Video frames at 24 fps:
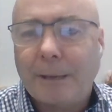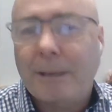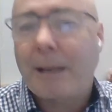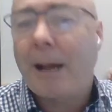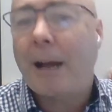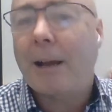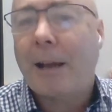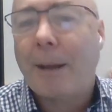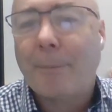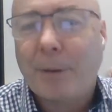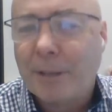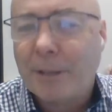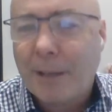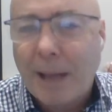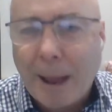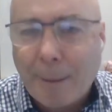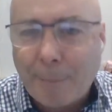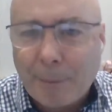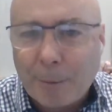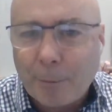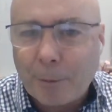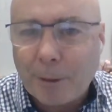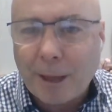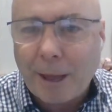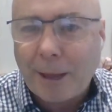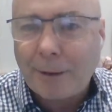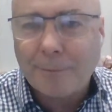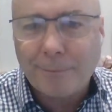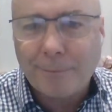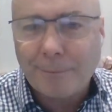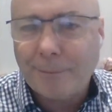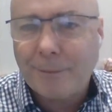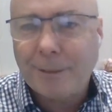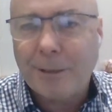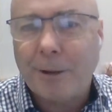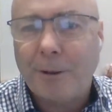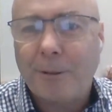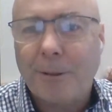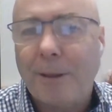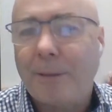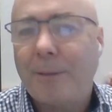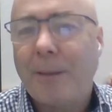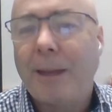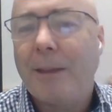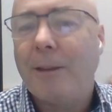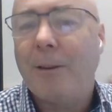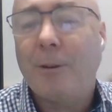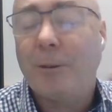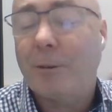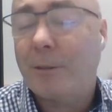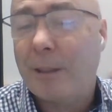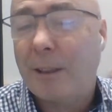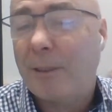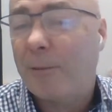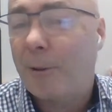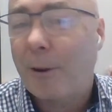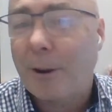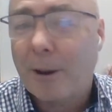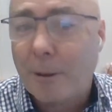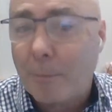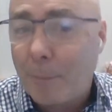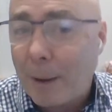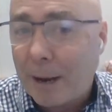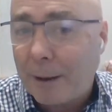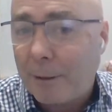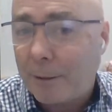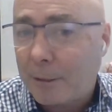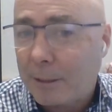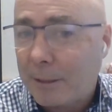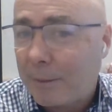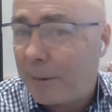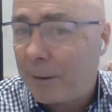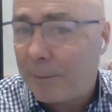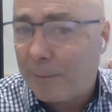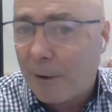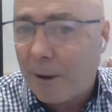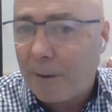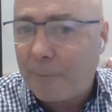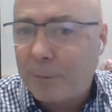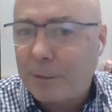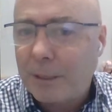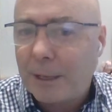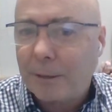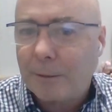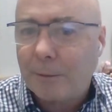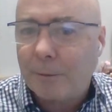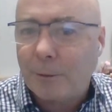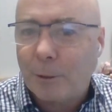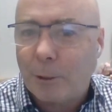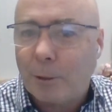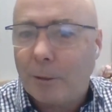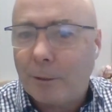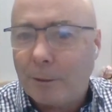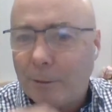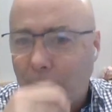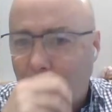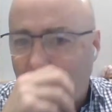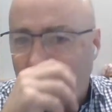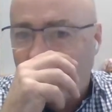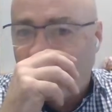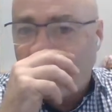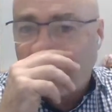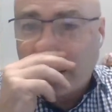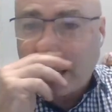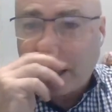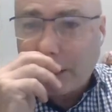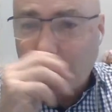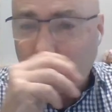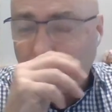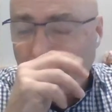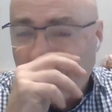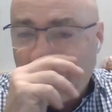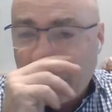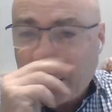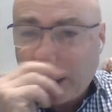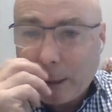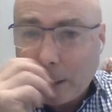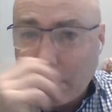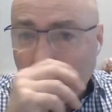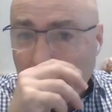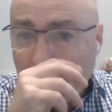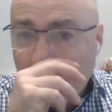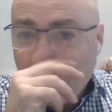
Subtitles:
car companies are happy with that. They run at about a 75% utilization rate.